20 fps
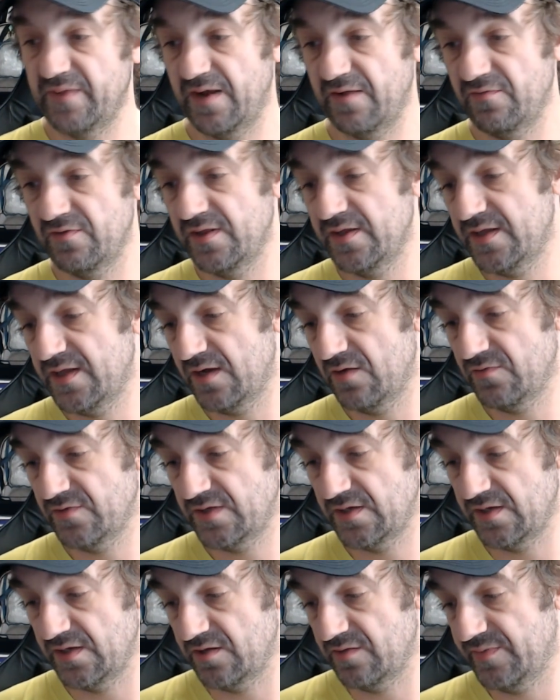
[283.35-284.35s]
I really kind of want
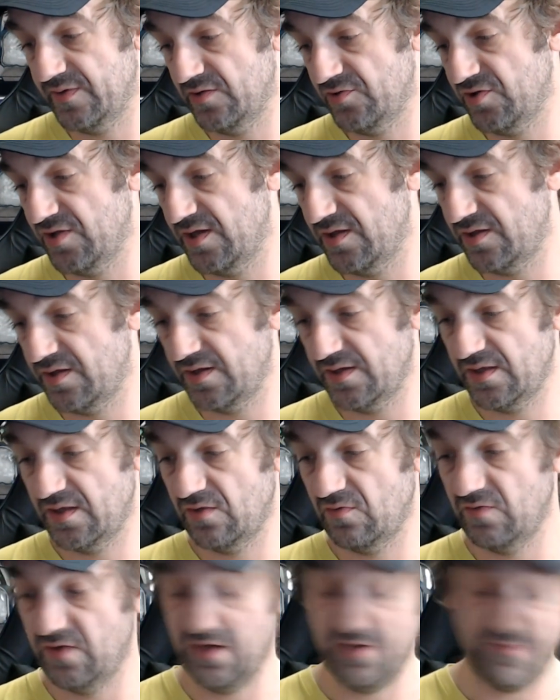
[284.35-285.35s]
the Tinkerbell chase. I think this one would